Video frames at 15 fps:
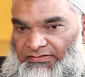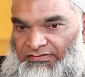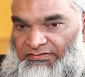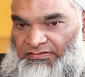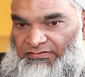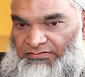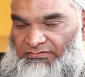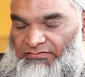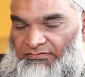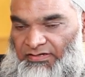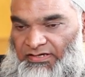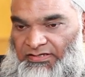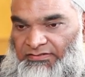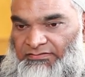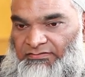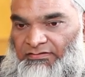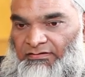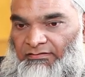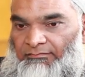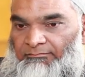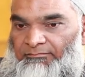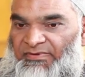in the Quran
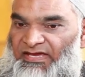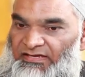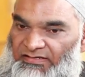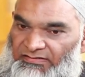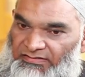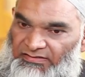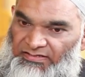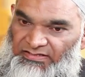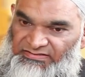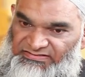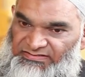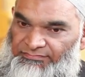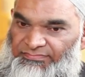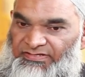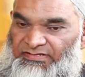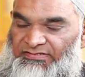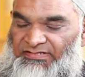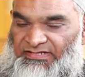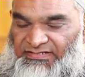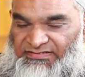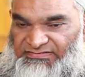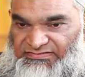may indicate something
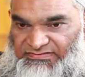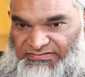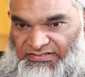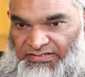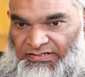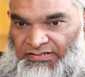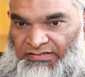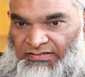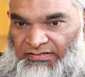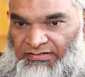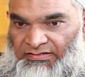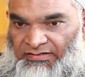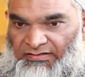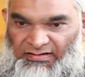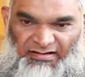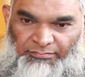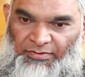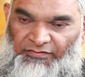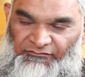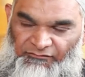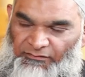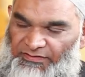that is
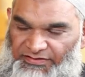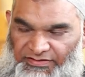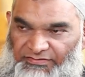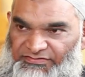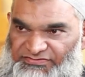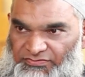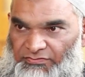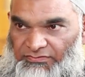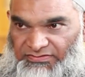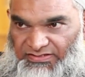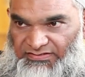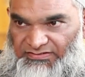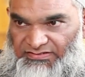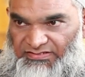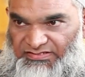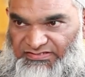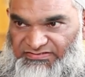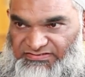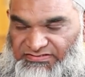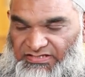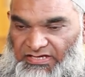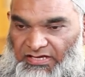about 40 years old, at
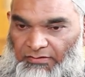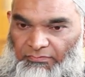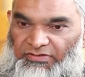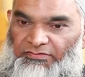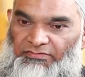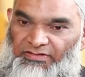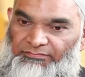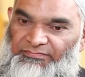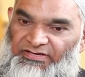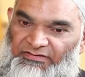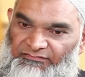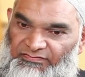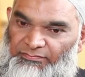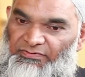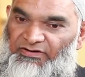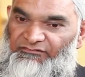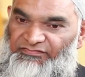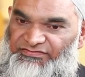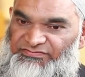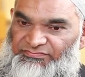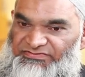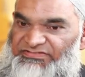least. We know that many of the
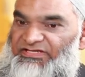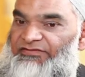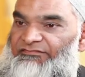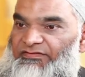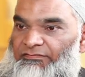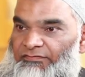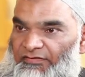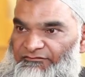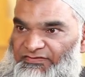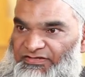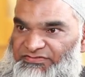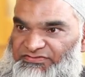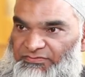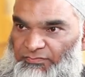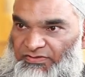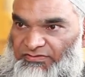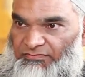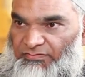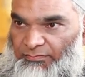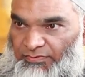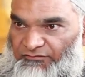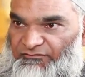prophets received their revelation when they
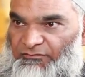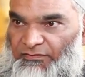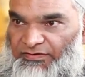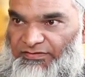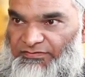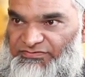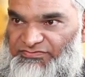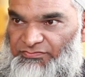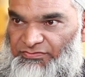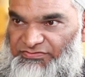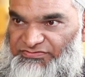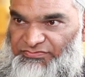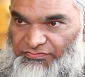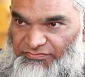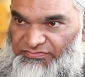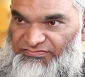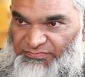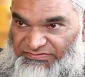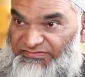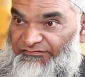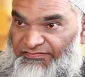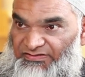were about 40 years old, so
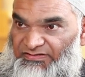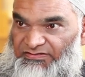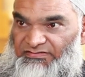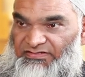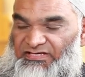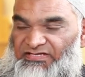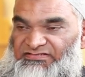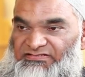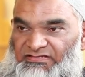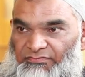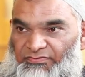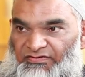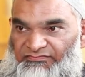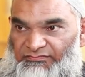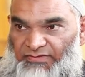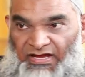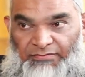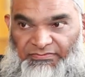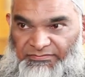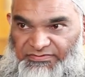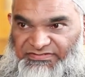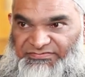specifically in the case of the Prophet
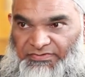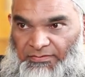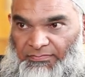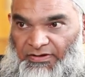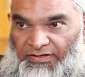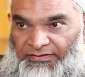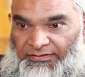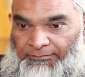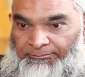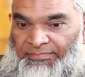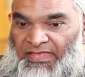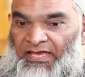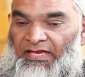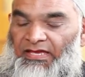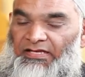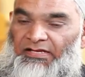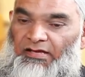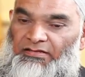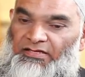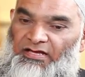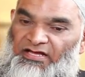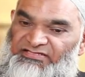Muhammad, peace be upon him.
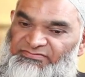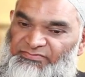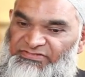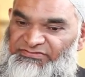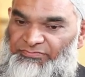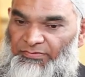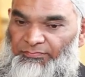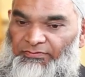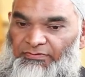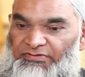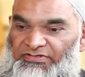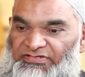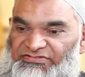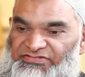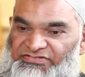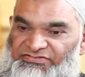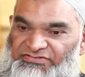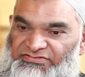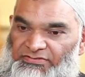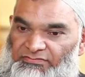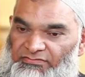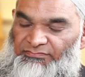Now, the Gospels report that
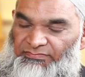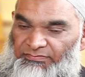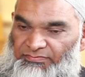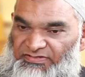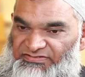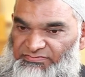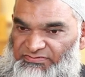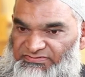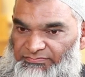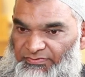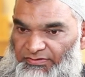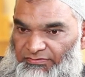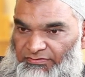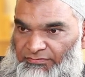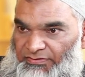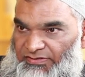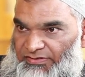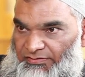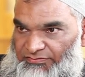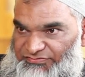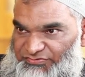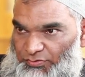Jesus, on be peace, was about 30
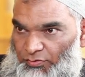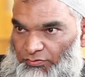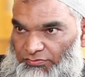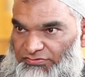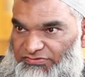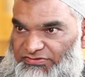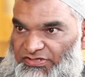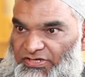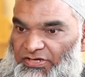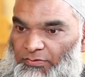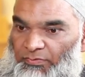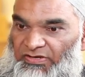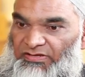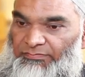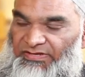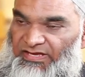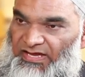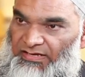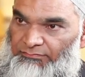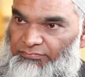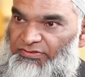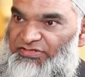years old when he
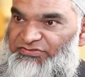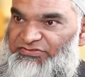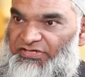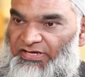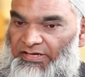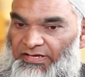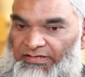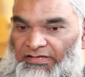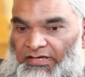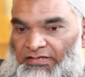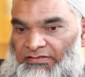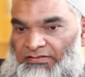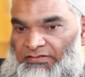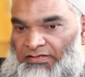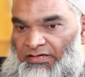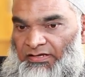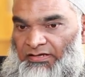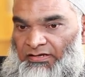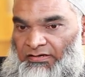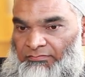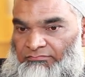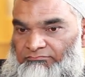began preaching, and then
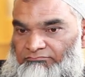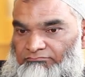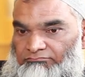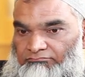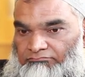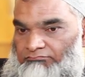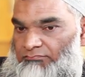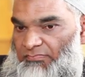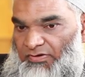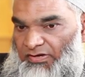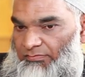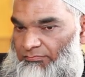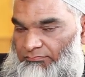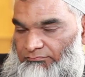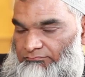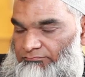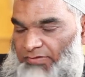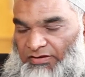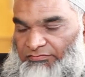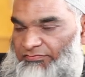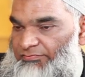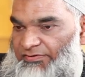
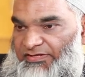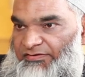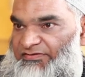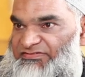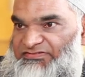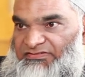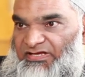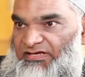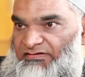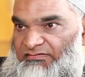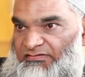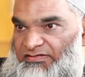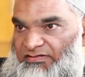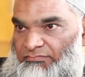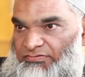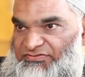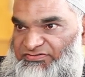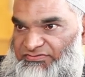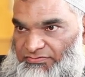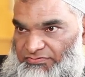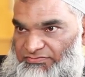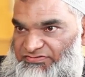about 3 years later, he
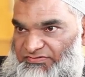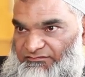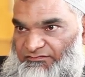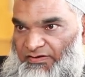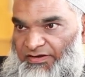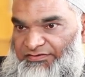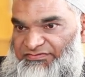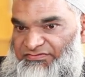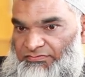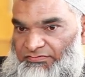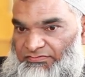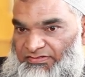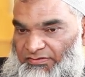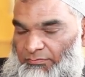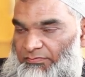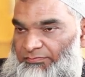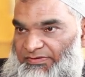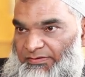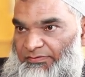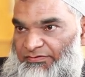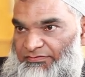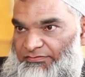was crucified, so that would be
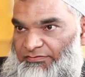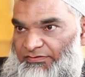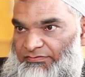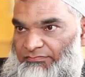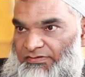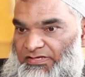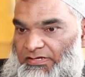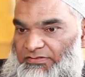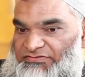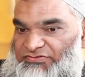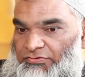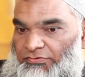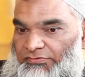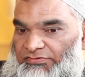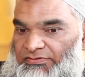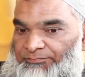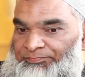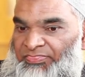about 33 years old.